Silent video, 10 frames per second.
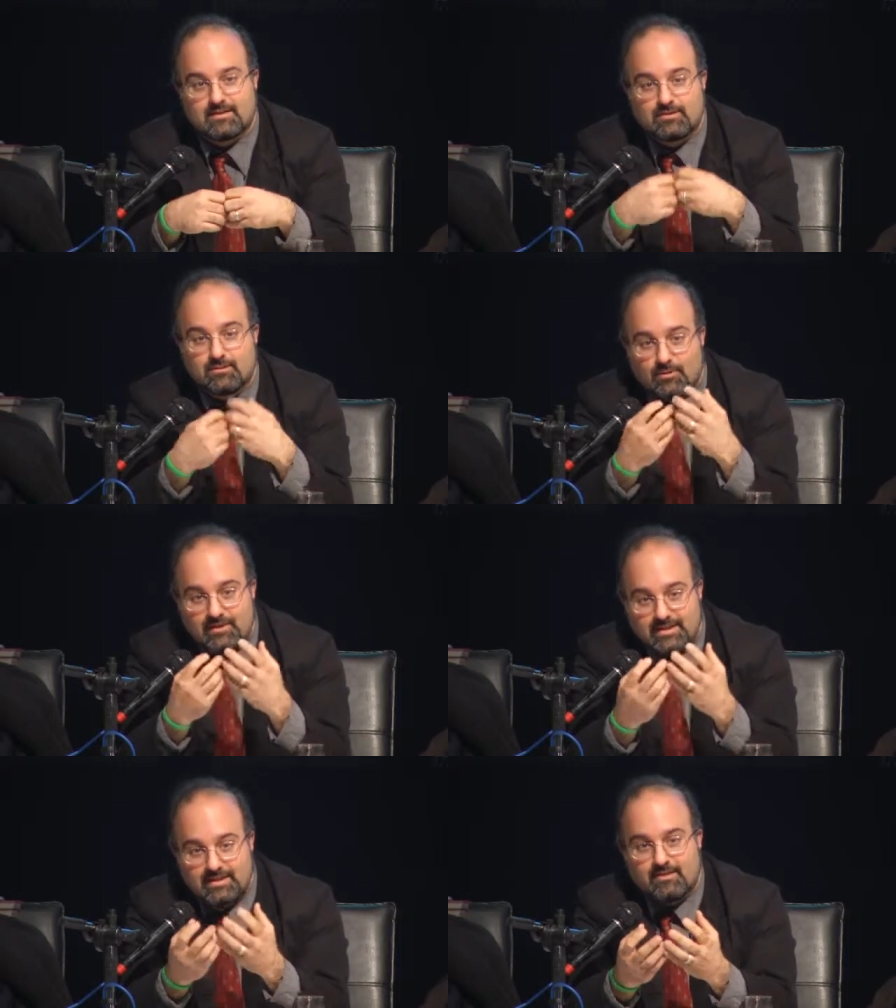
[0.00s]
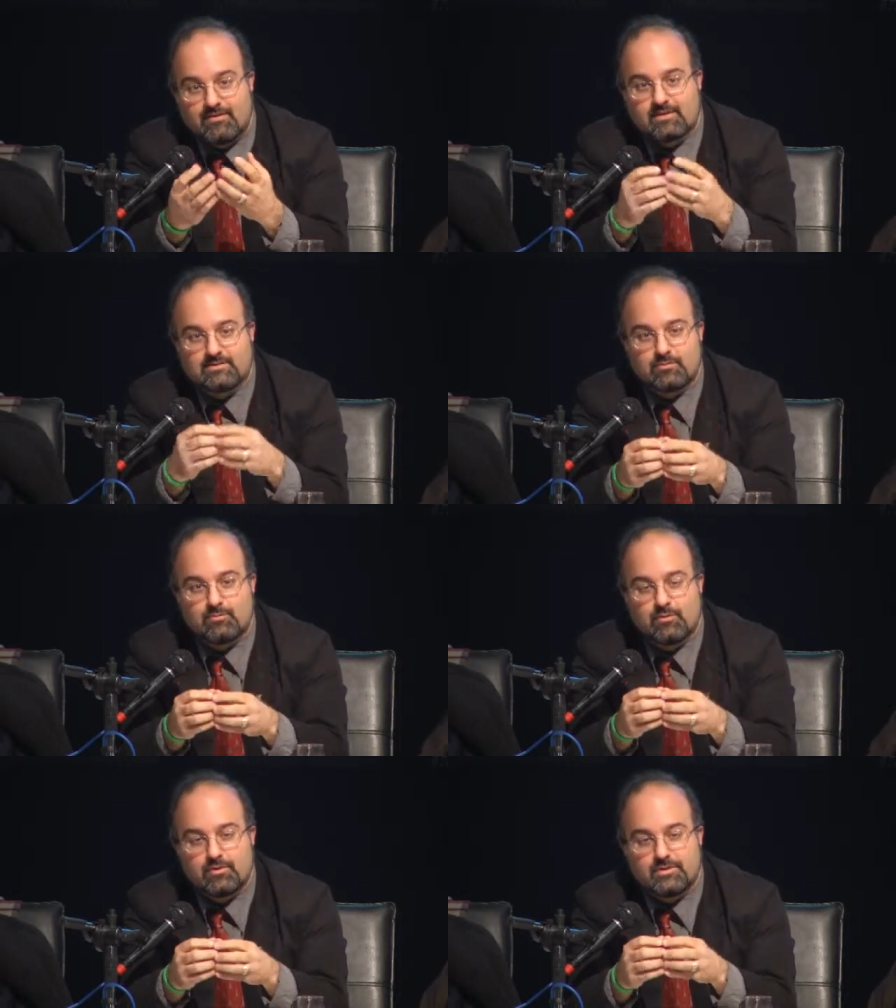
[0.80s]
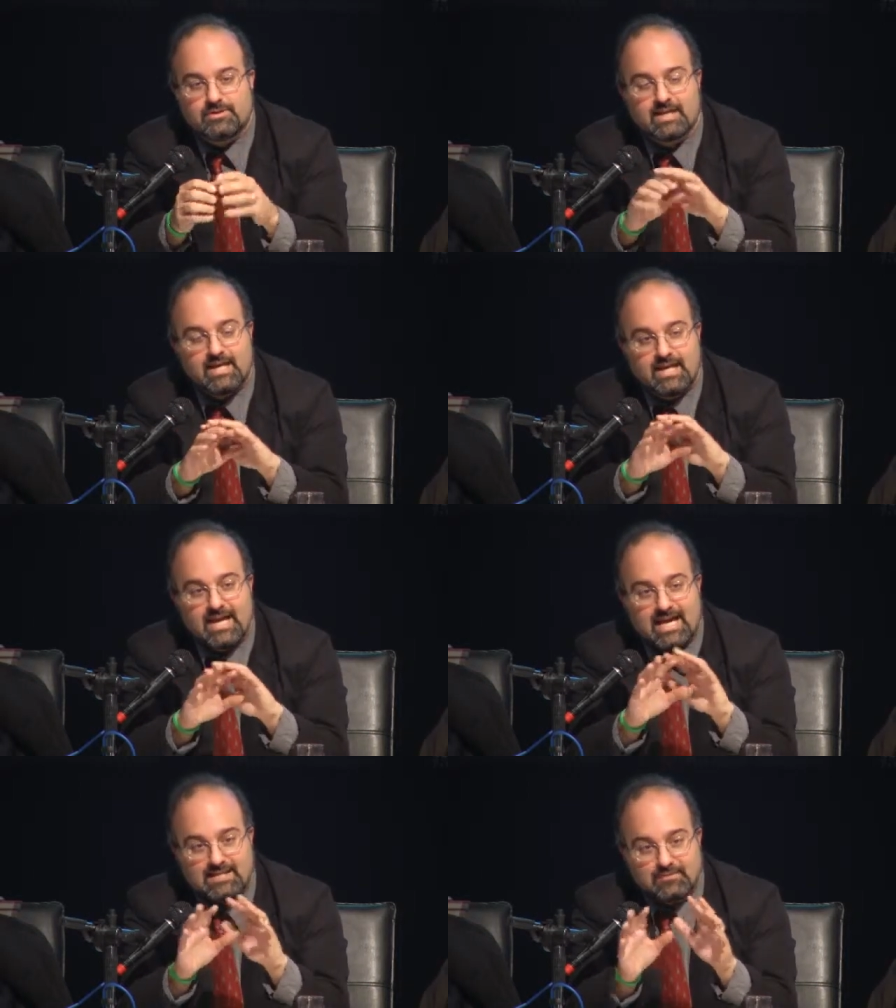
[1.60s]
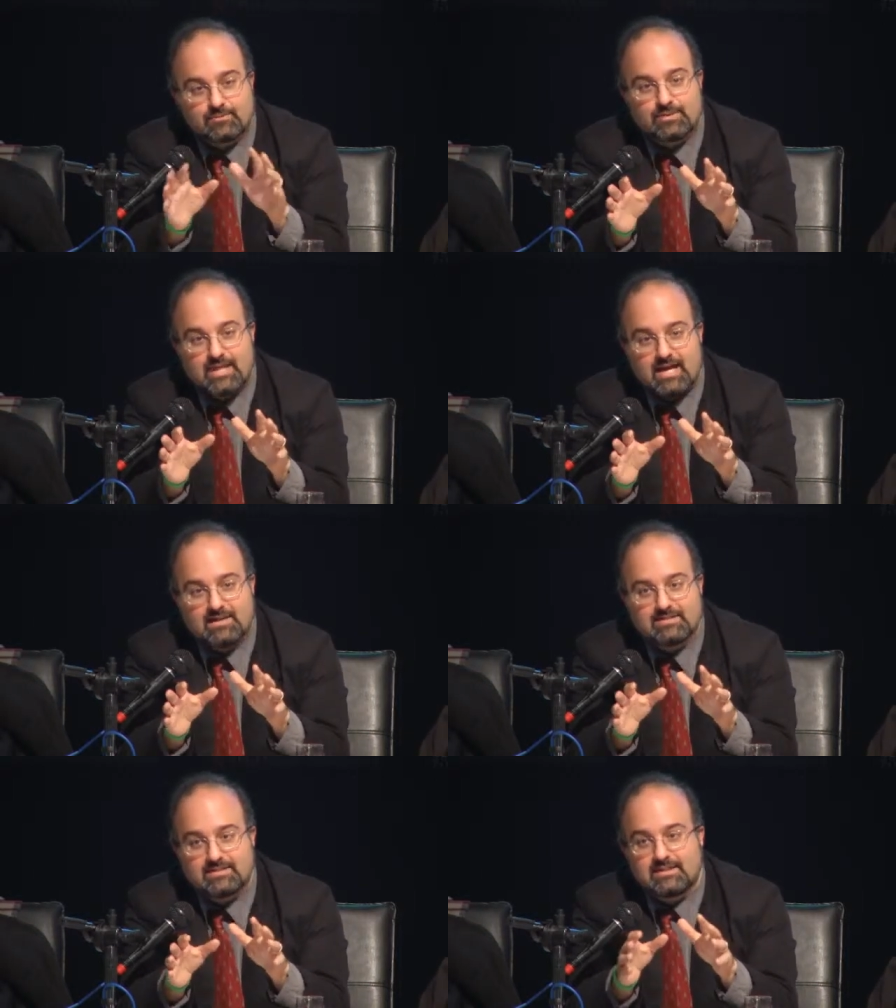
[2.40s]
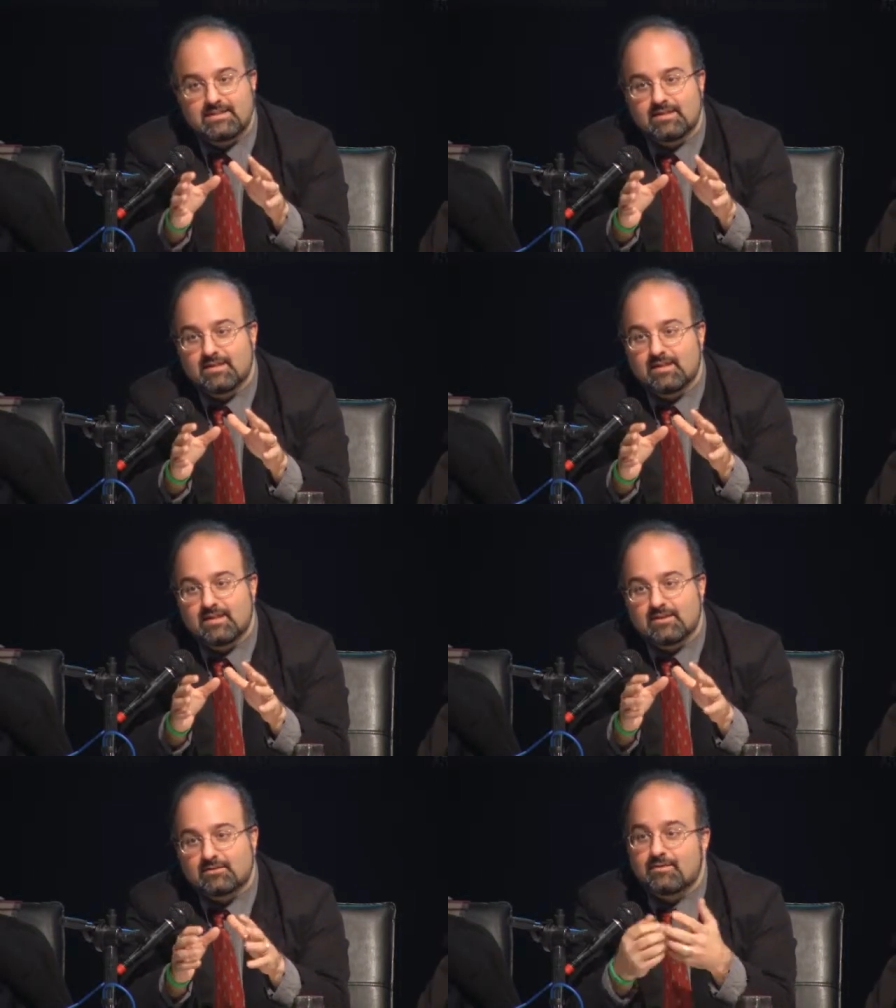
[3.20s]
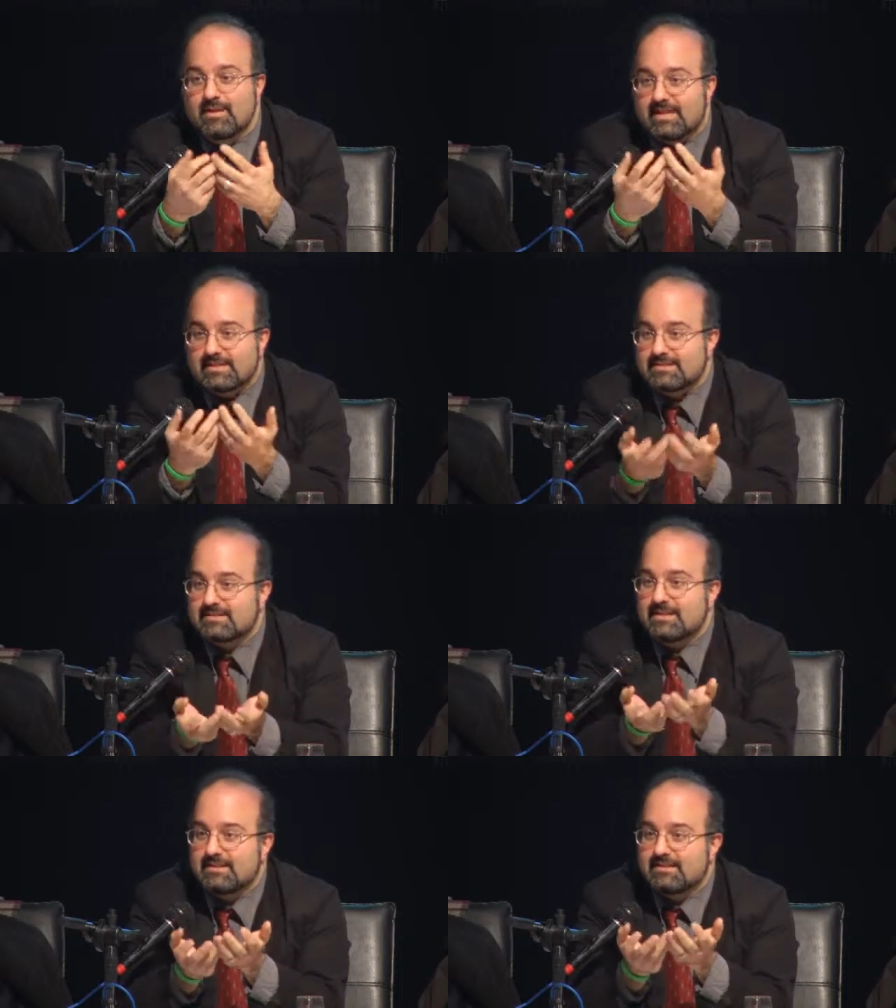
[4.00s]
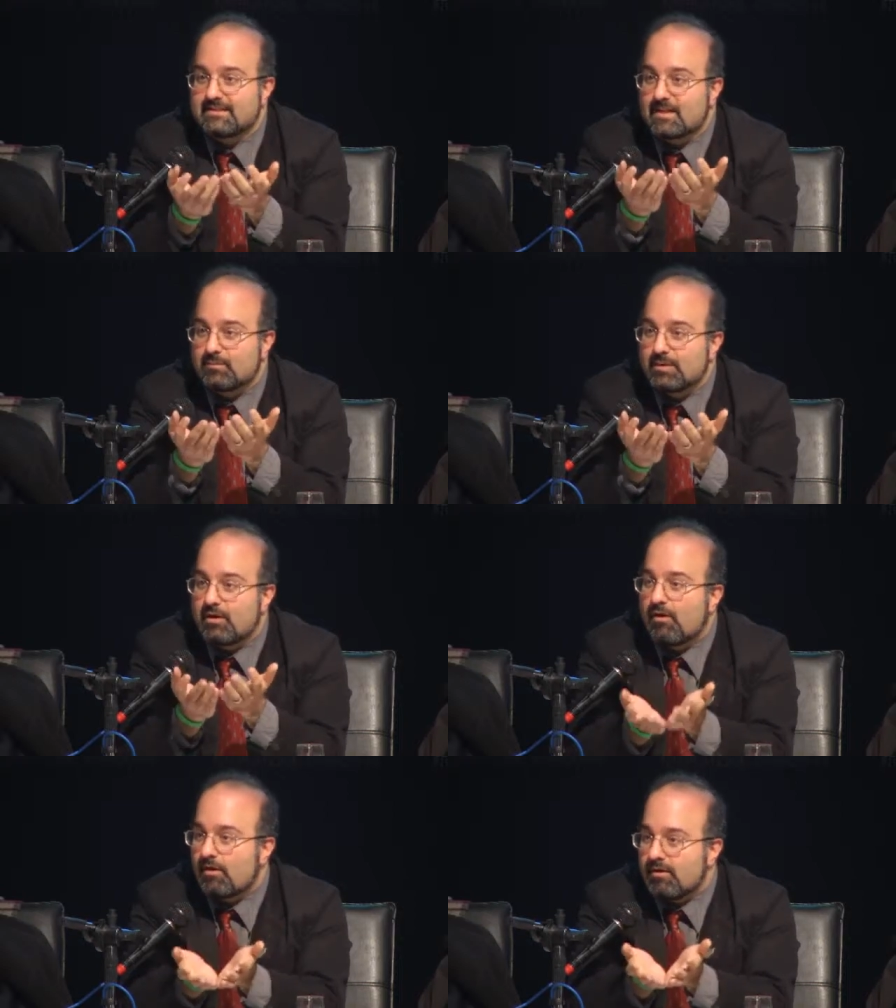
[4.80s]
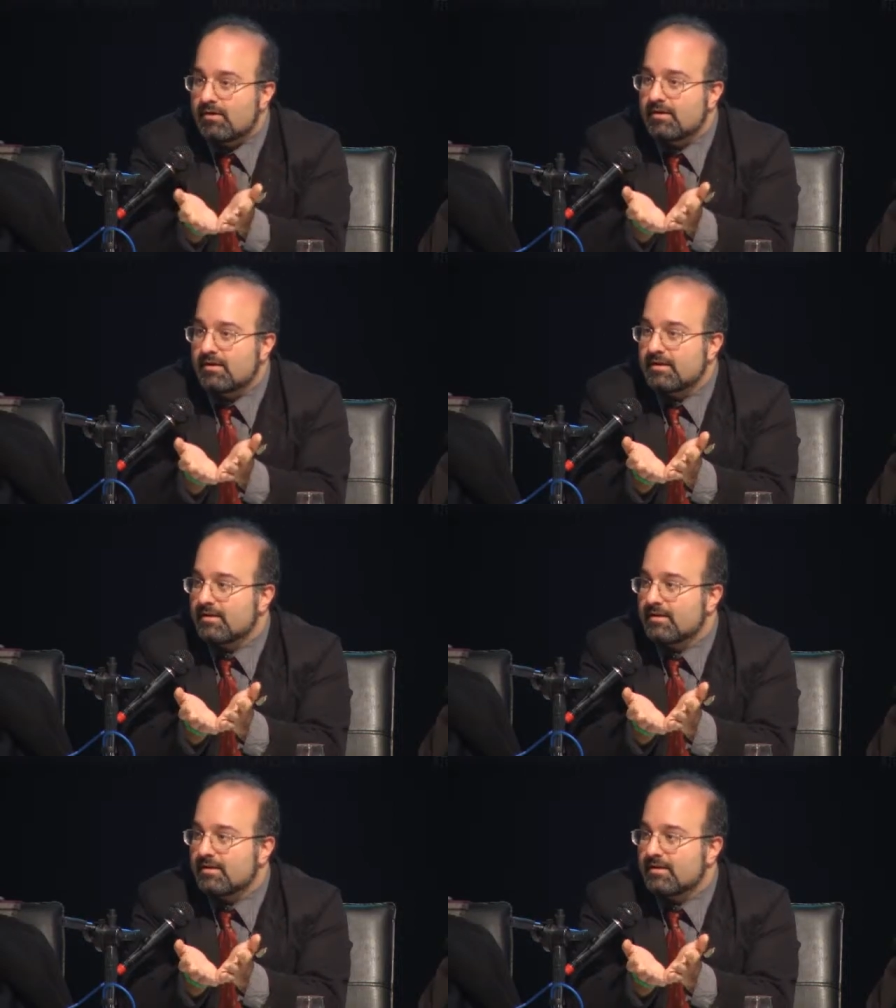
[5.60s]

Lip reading: You are hearing some words, and in reality, to the extent that we are,